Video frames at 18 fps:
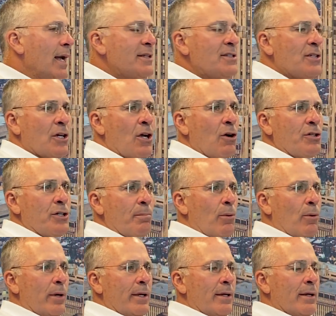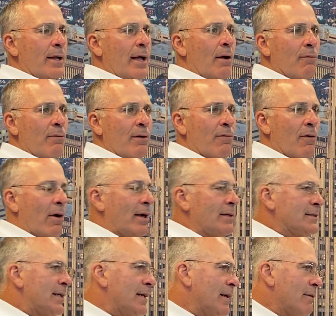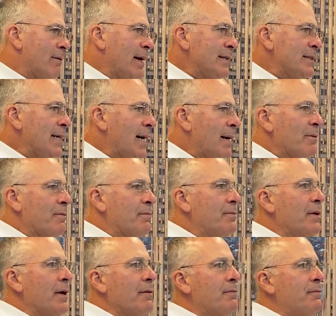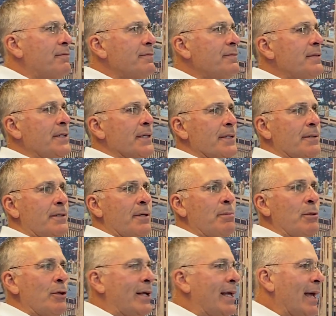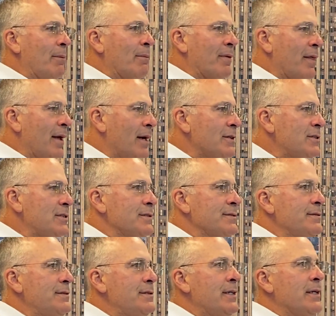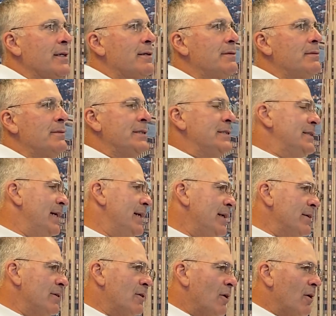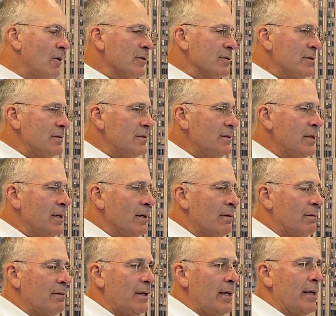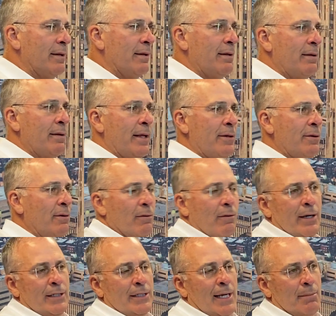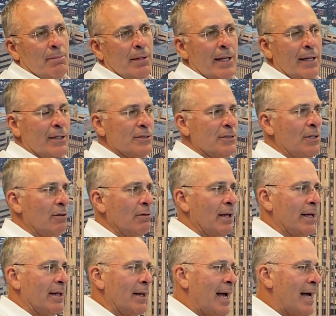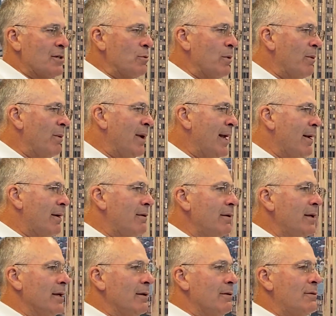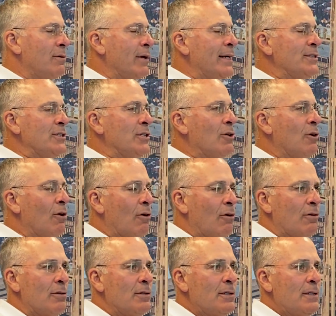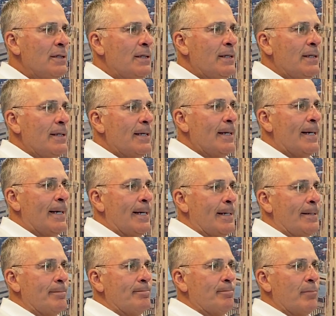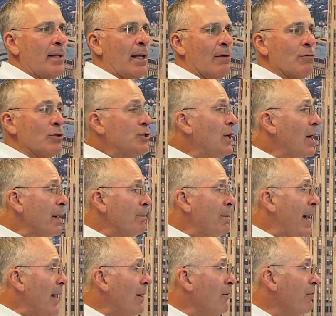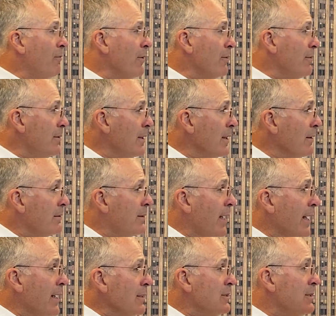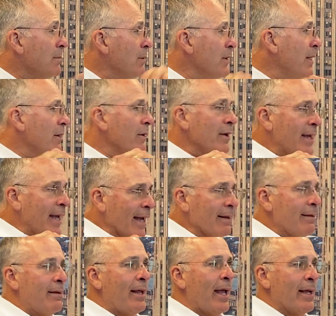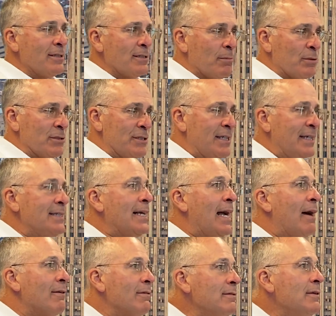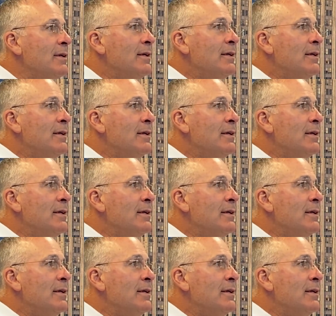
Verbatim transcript: It's a coaching point, and Al Riveron's done a great job of, of you know communicating with us, and you know we send in calls, you know, and they do a great job of letting us know. Like last week, we had a you know crazy call um, on Rashad Battle for you know taking someone, you know, you can't take someone's knees out.